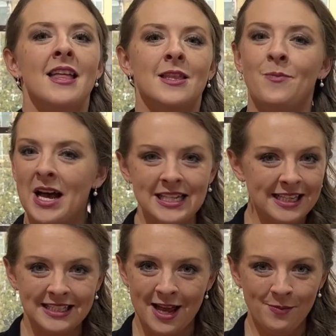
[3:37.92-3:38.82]
The best
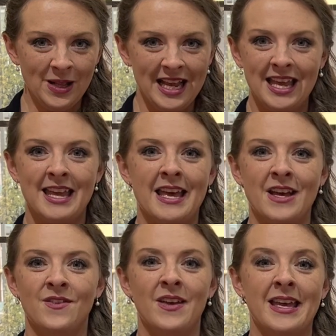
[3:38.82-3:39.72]
example I can
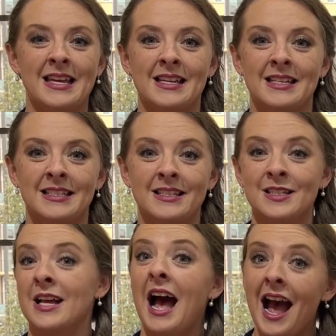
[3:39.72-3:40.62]
give
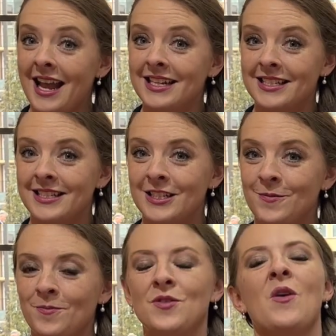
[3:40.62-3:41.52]
is ice.
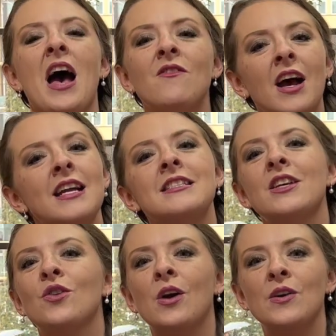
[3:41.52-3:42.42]
You have ice
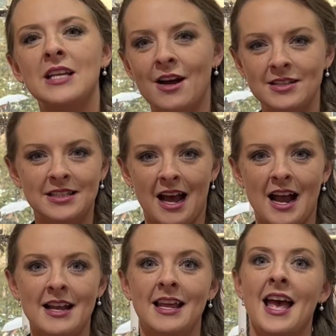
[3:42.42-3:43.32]
that grows
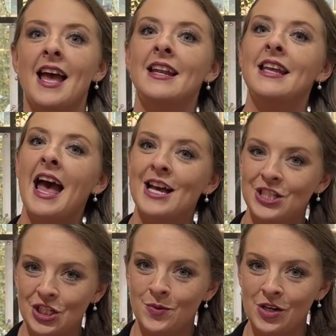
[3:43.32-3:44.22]
outside and it has
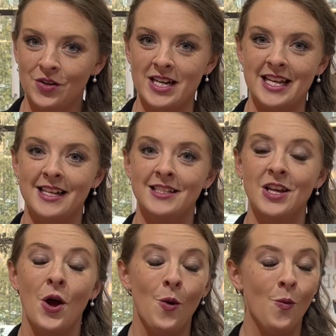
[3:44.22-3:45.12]
2 ingredients,
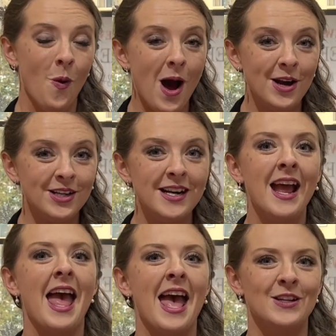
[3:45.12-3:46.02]
water
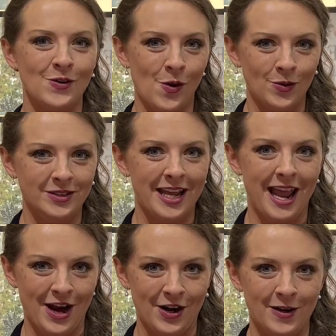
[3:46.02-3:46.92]
and cold
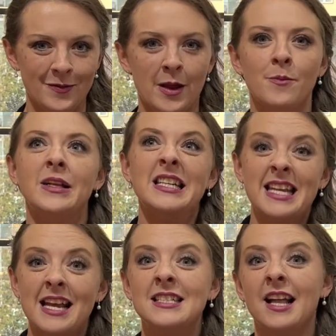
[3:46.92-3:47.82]
air. But it
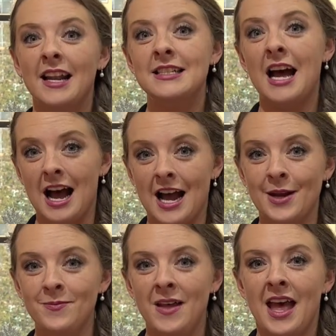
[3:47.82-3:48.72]
takes a lot of
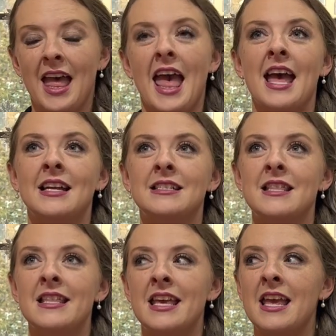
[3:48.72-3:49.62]
time and
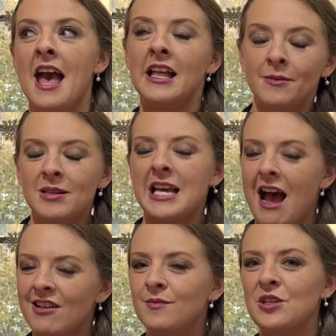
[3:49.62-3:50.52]
the elements
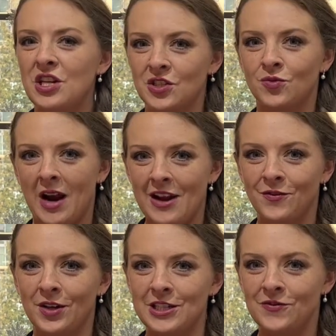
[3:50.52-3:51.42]
have to be just right
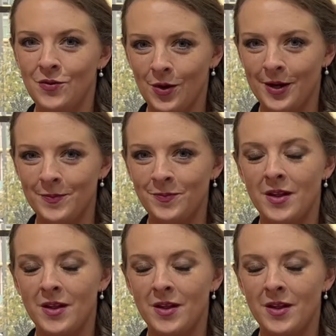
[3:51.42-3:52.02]
for it to form.